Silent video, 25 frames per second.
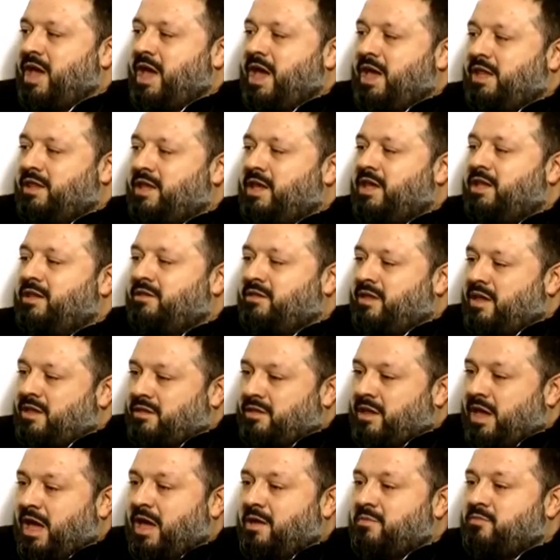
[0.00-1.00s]
And in
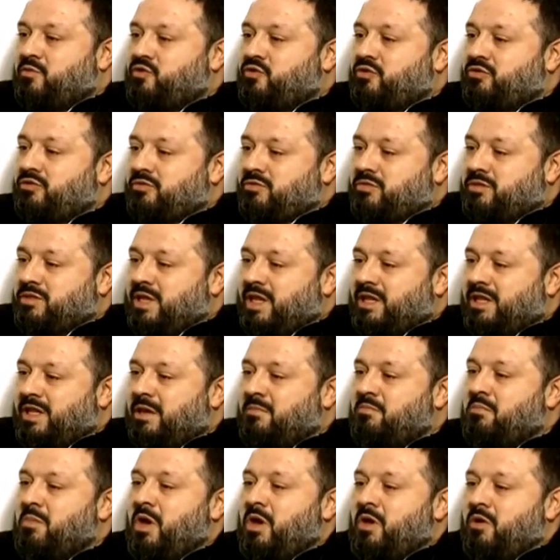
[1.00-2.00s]
that time,
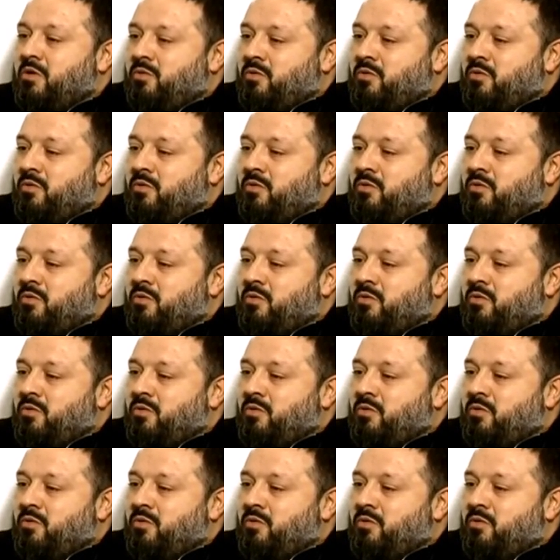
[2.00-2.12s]
Jerusalem